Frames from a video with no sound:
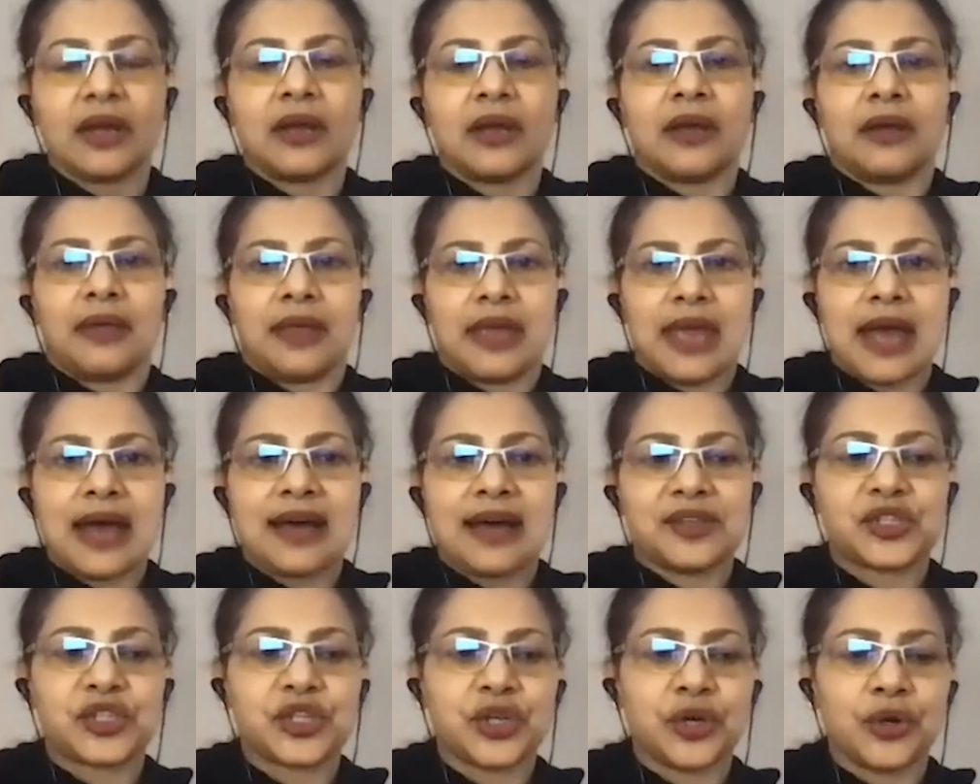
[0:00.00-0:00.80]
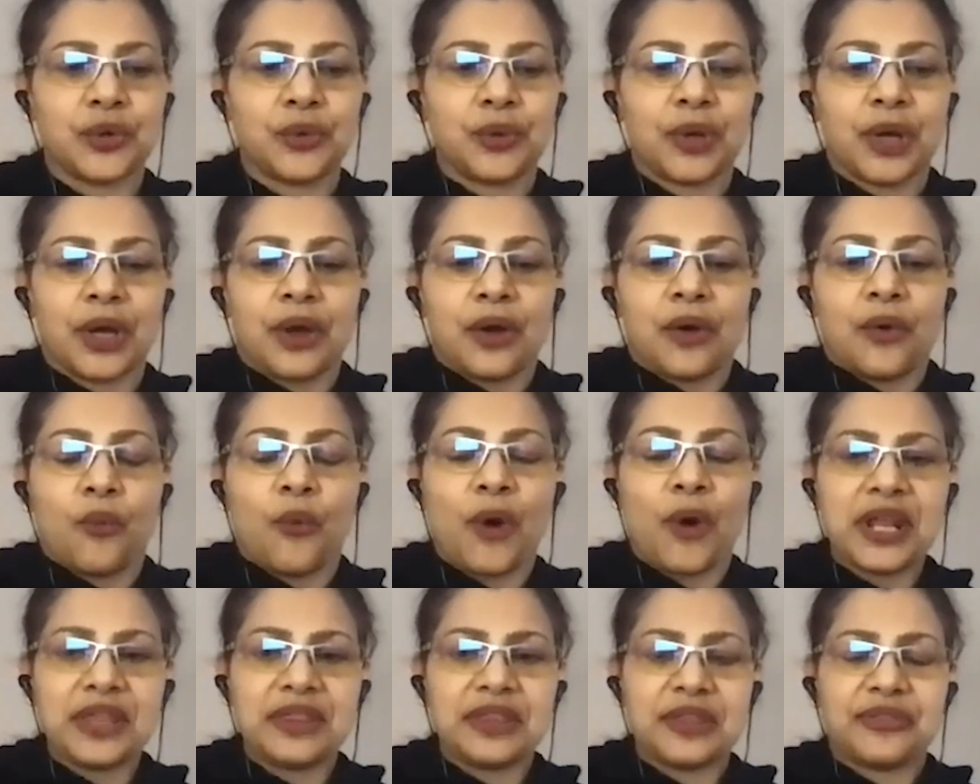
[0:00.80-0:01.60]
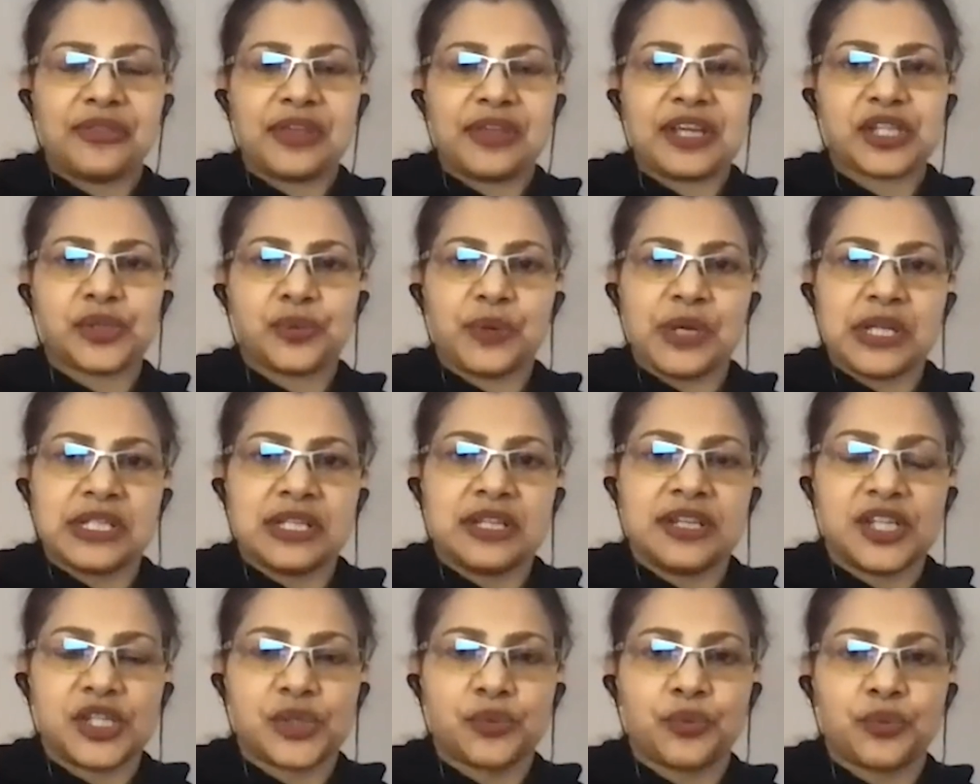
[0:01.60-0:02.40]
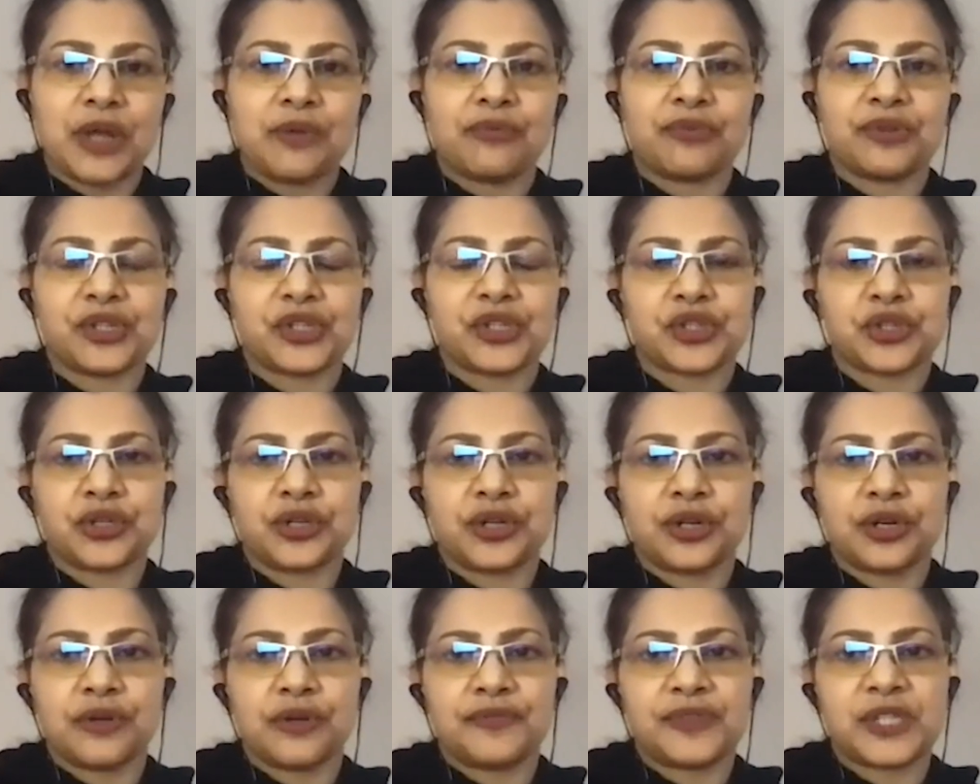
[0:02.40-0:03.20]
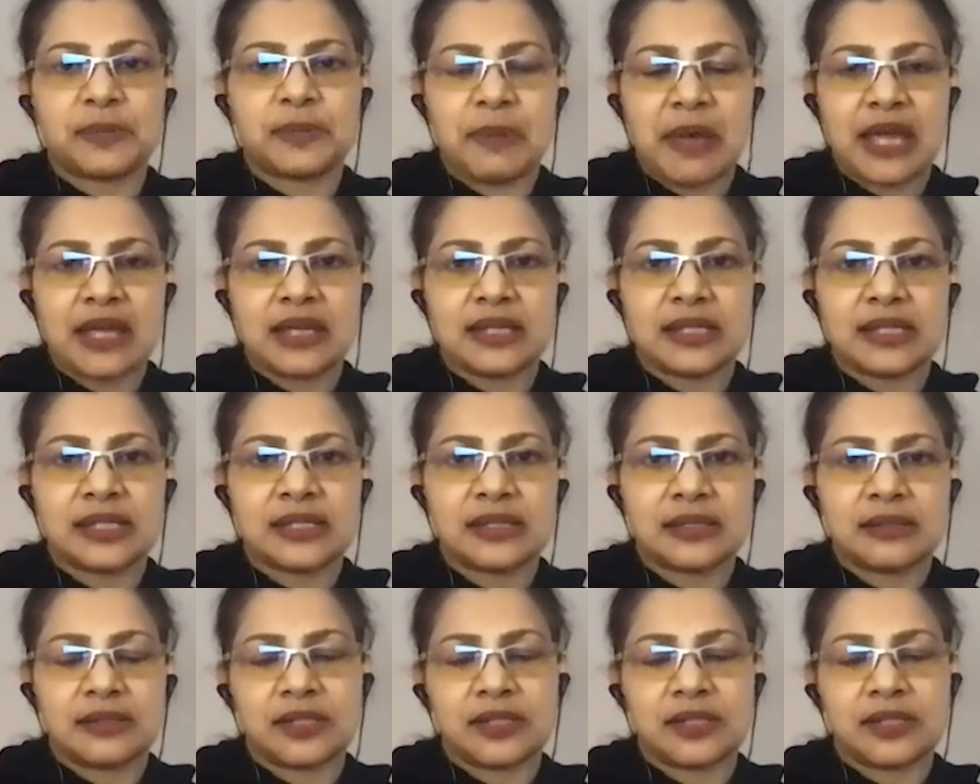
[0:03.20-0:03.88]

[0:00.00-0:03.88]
Yeah, so one of the things we did is we reserve space.